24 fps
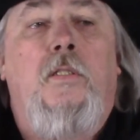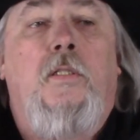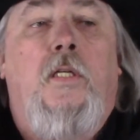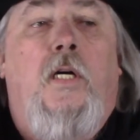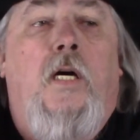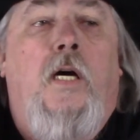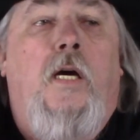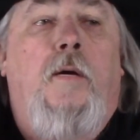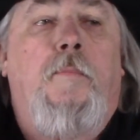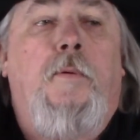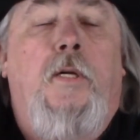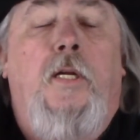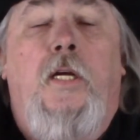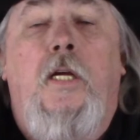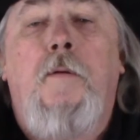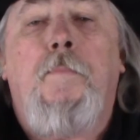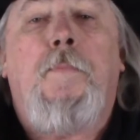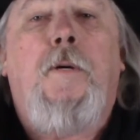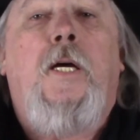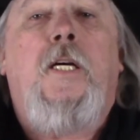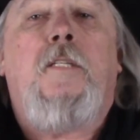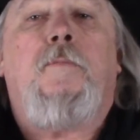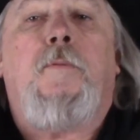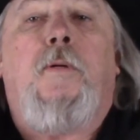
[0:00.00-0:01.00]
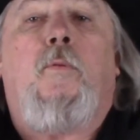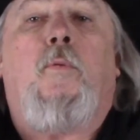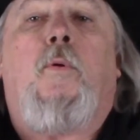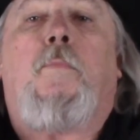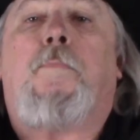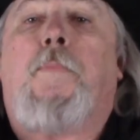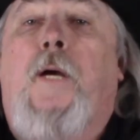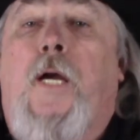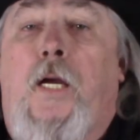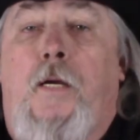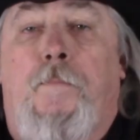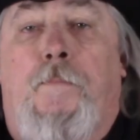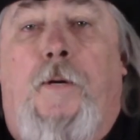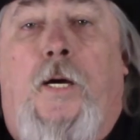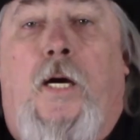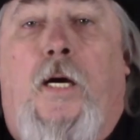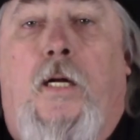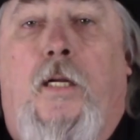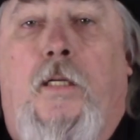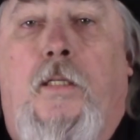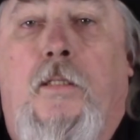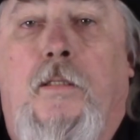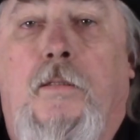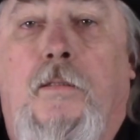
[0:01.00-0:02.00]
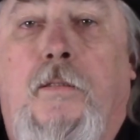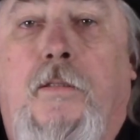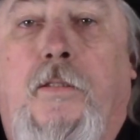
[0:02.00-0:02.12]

time, and he pays me with PayPal.